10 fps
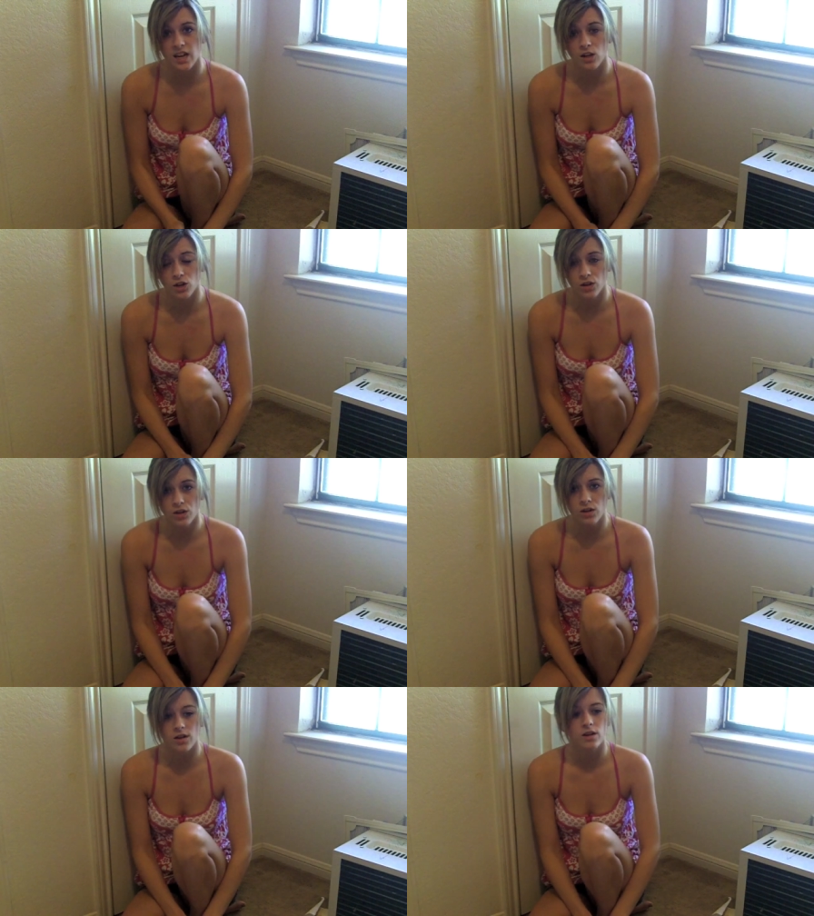Can
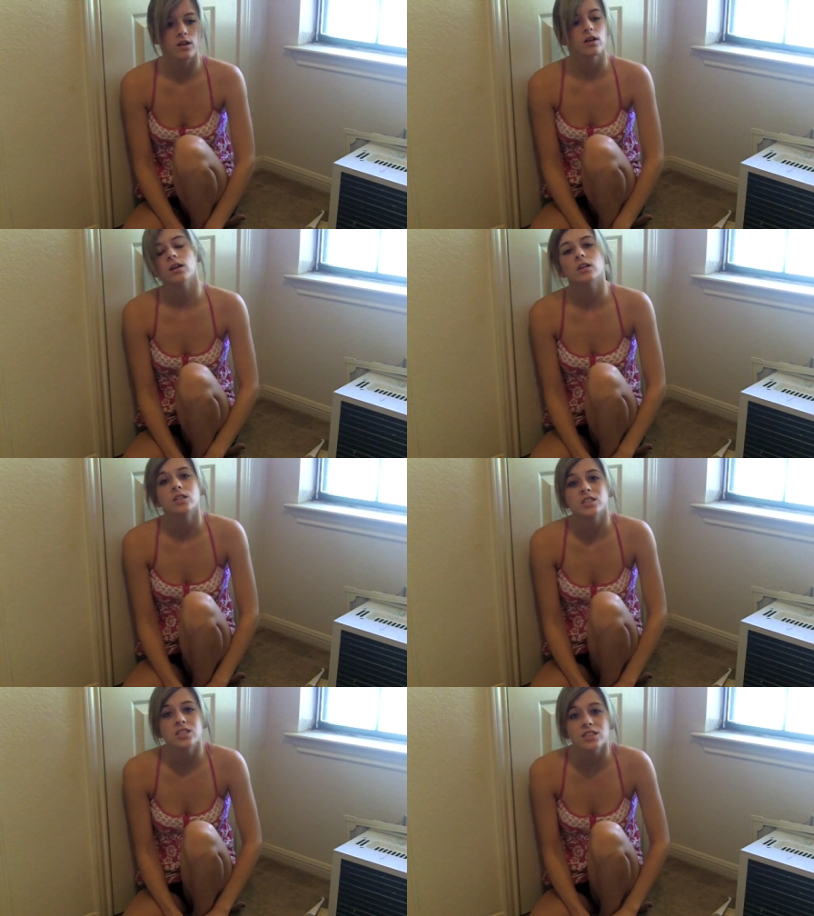Cook.
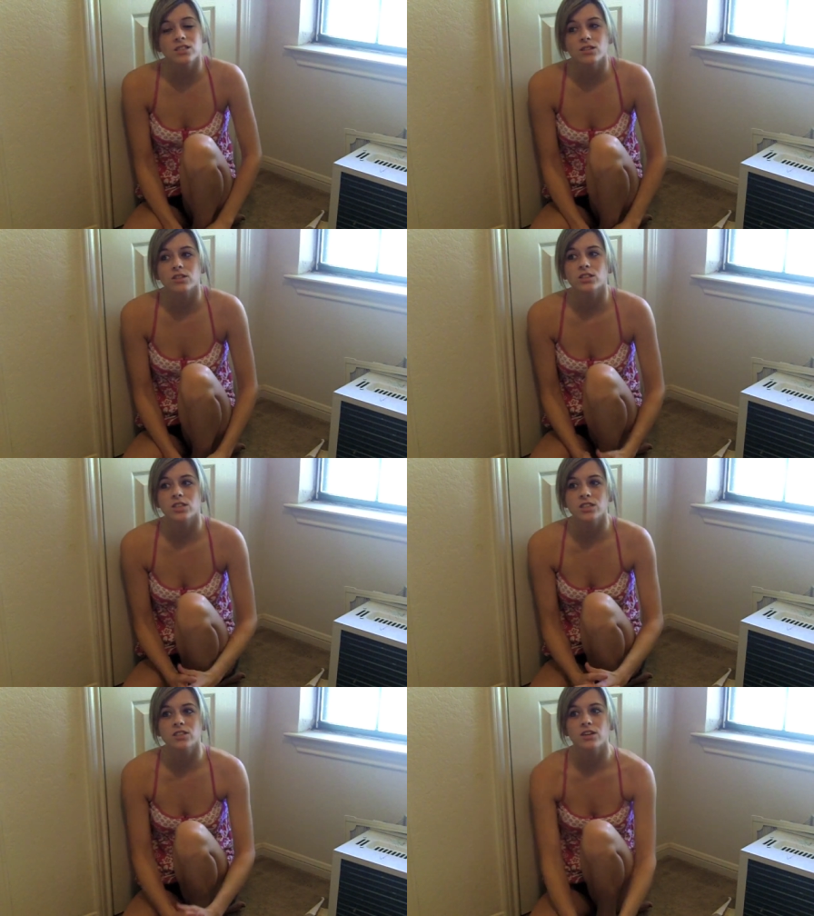She's
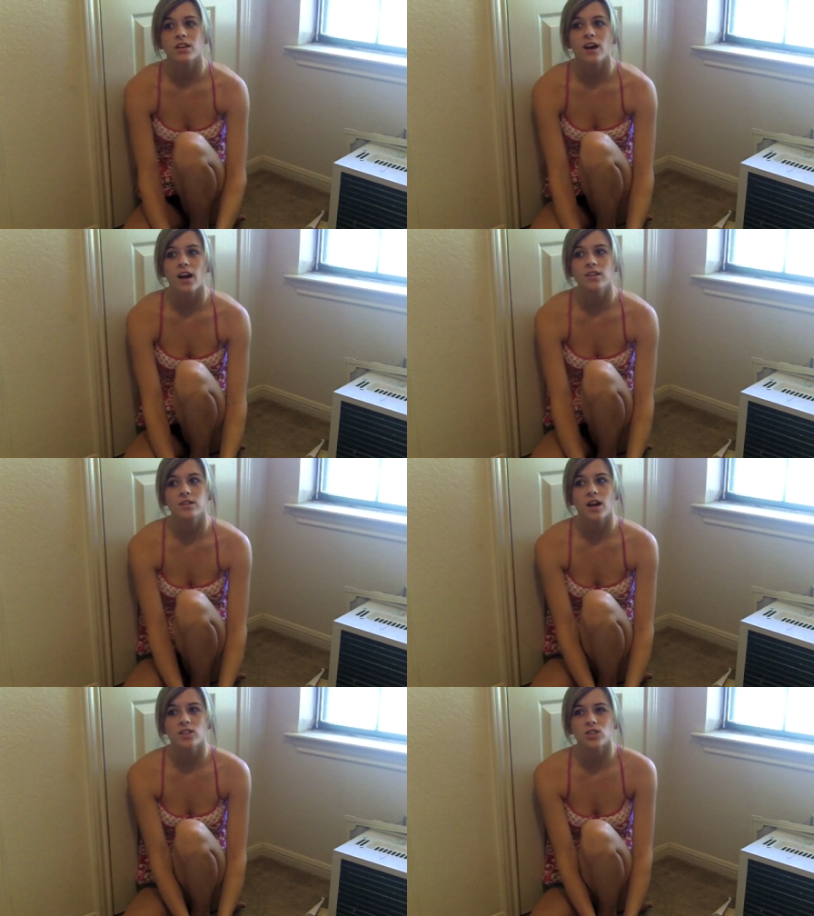she's good.
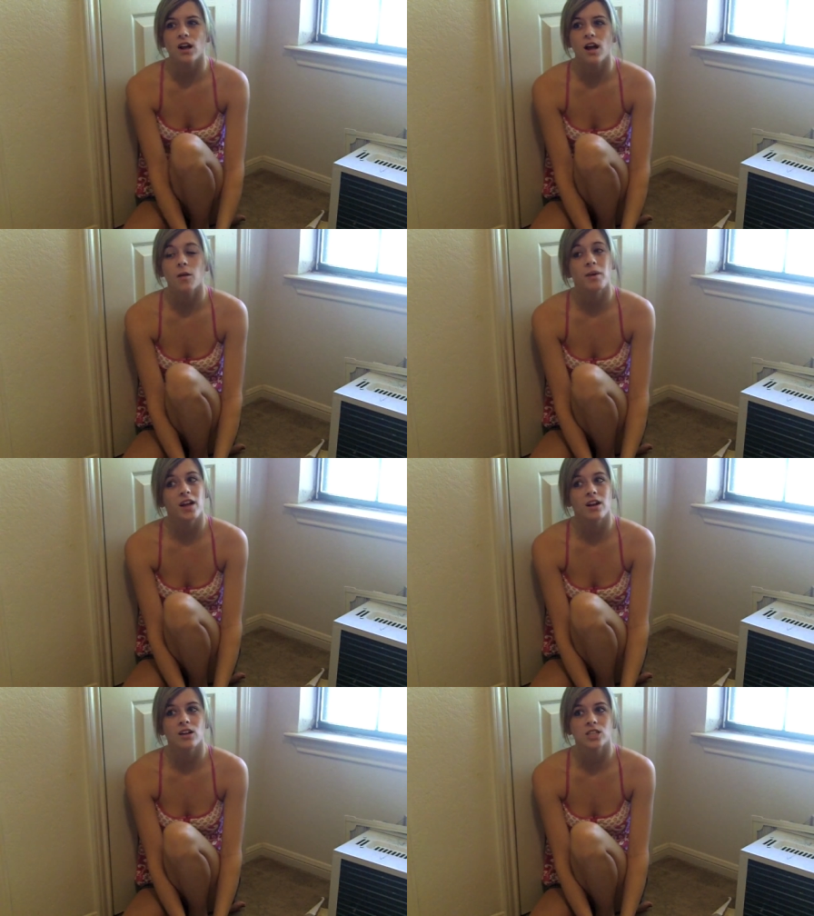I, I tried, I
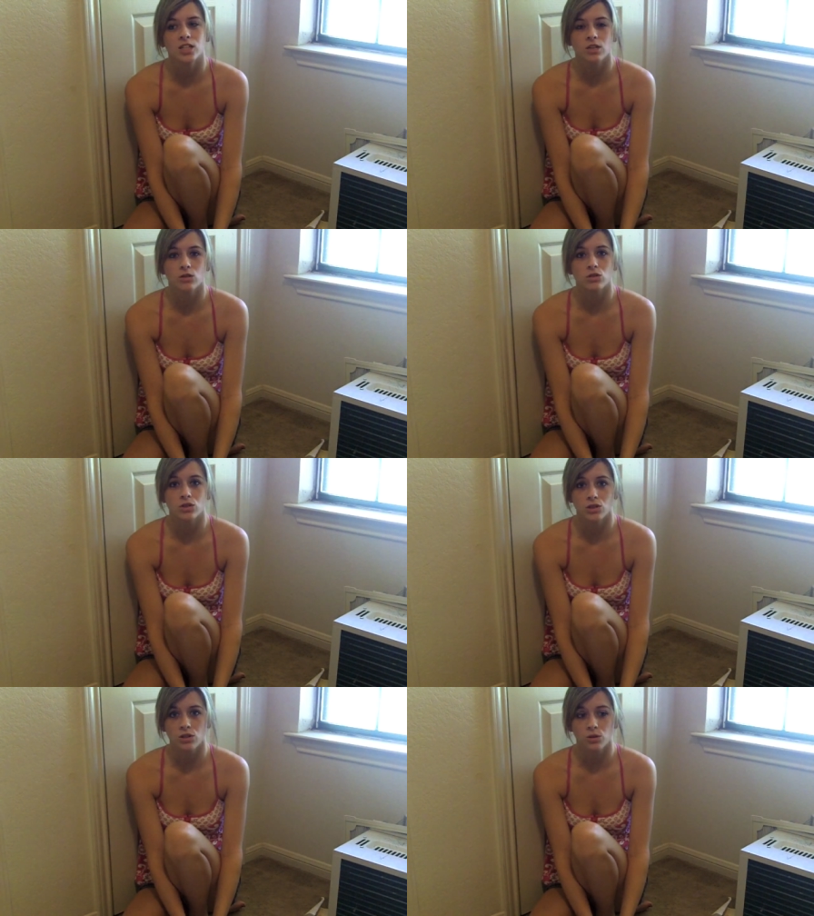made her chicken noodle
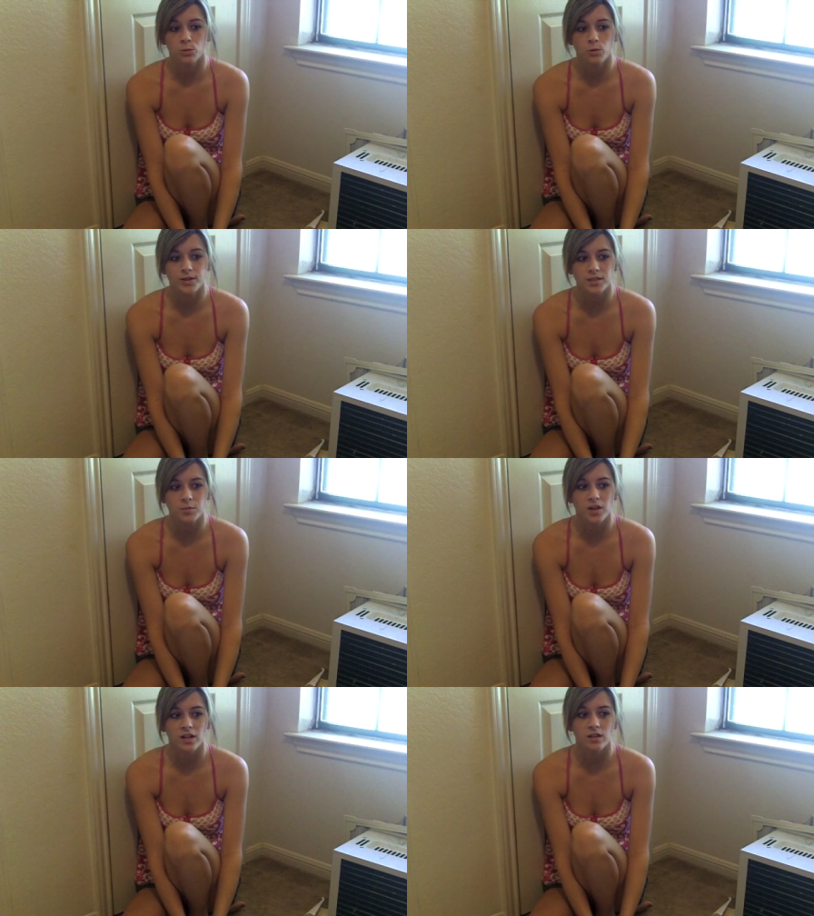soup
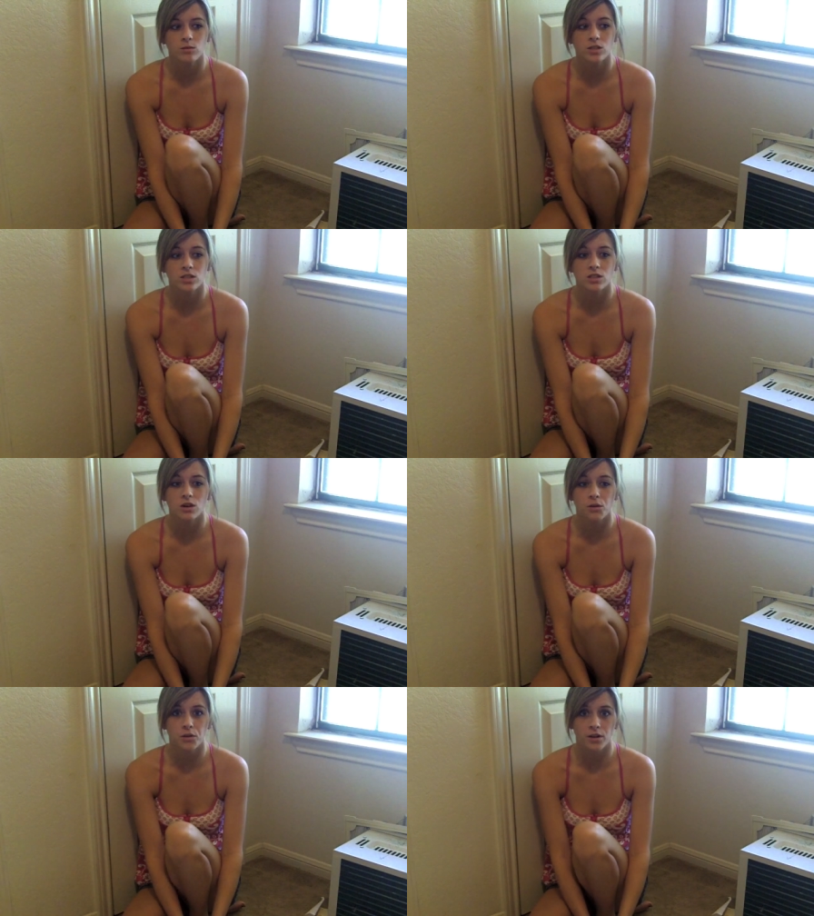recipe and it was
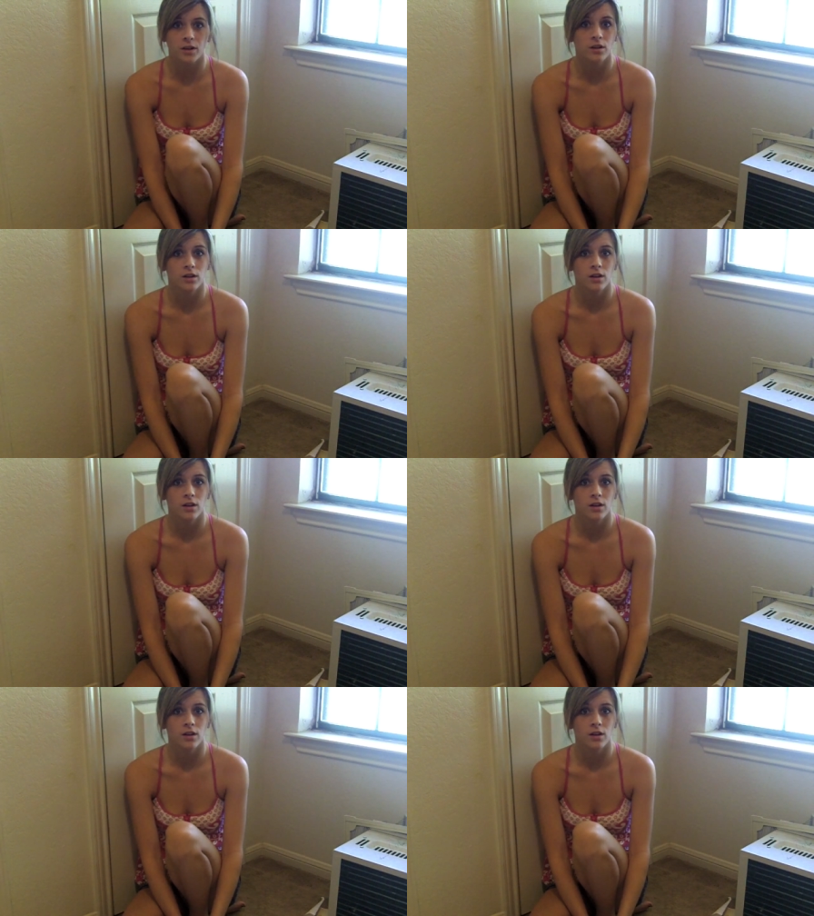so good.